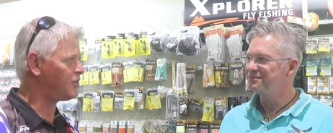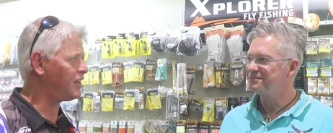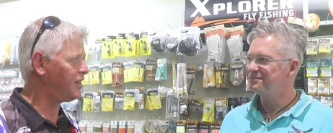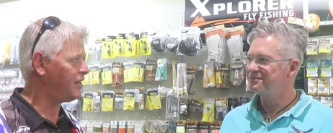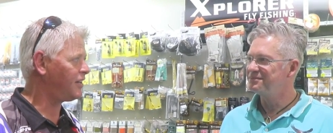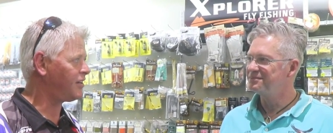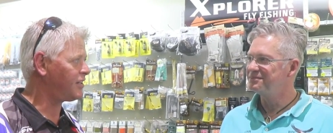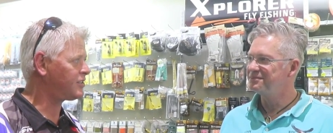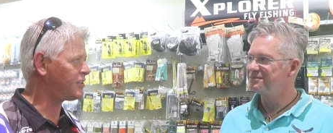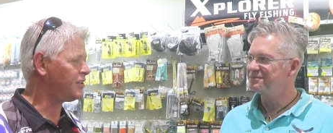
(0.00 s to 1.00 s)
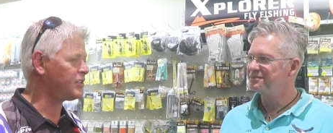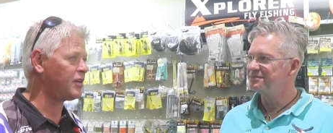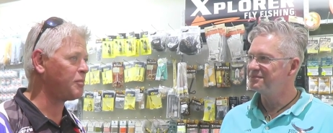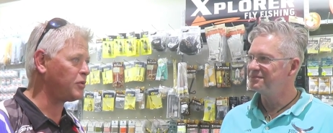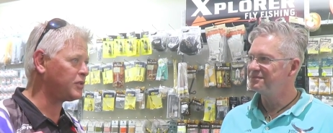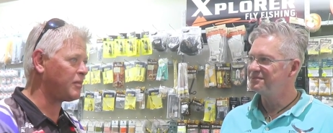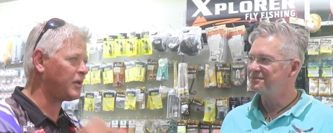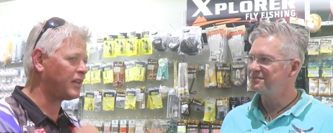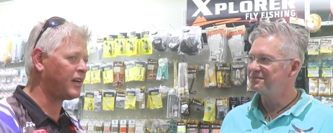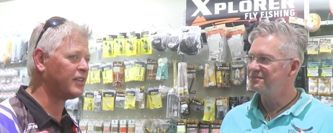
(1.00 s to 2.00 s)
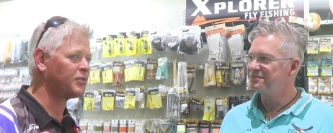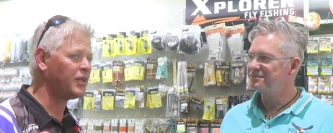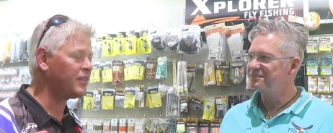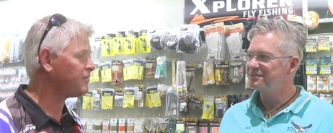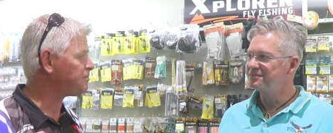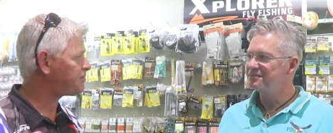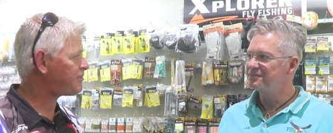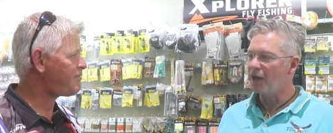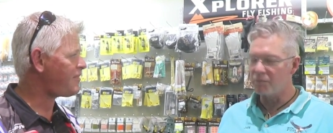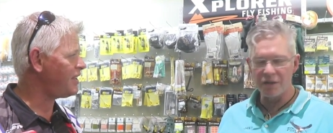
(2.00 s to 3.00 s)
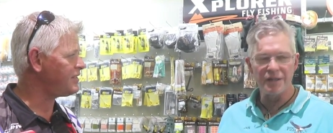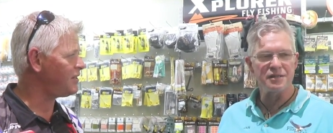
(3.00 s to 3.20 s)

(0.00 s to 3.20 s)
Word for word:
Speaker 1: on a little excursion and pull some other guys with, Brilliant. and